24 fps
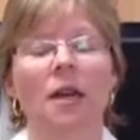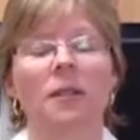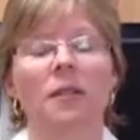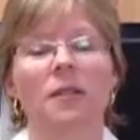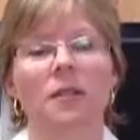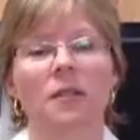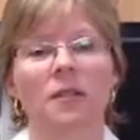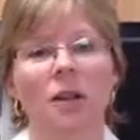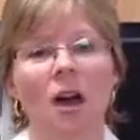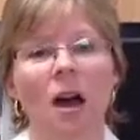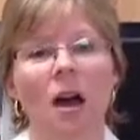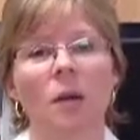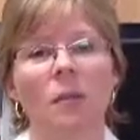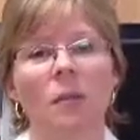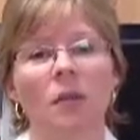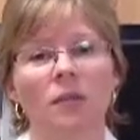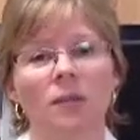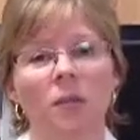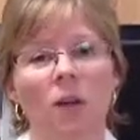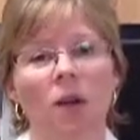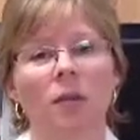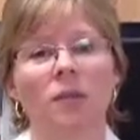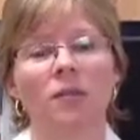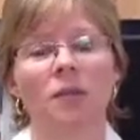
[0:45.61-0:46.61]
The time
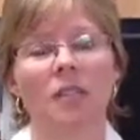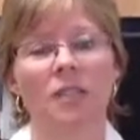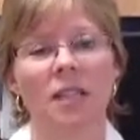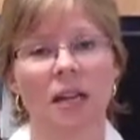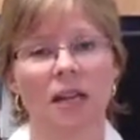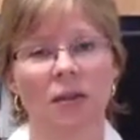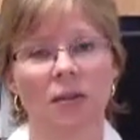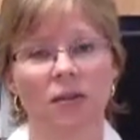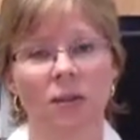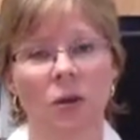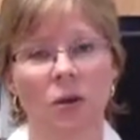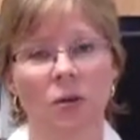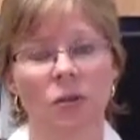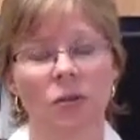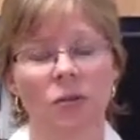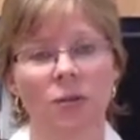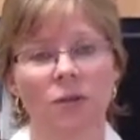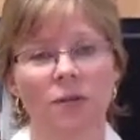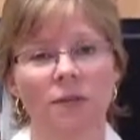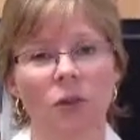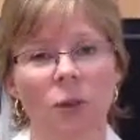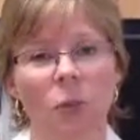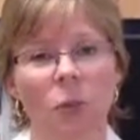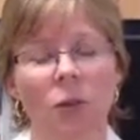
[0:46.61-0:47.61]
involved to take photos
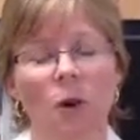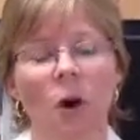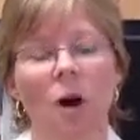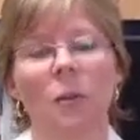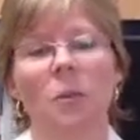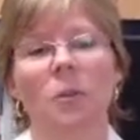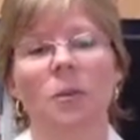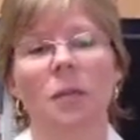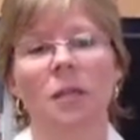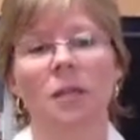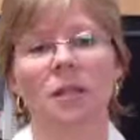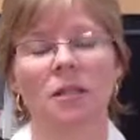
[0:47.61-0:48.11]
of your property,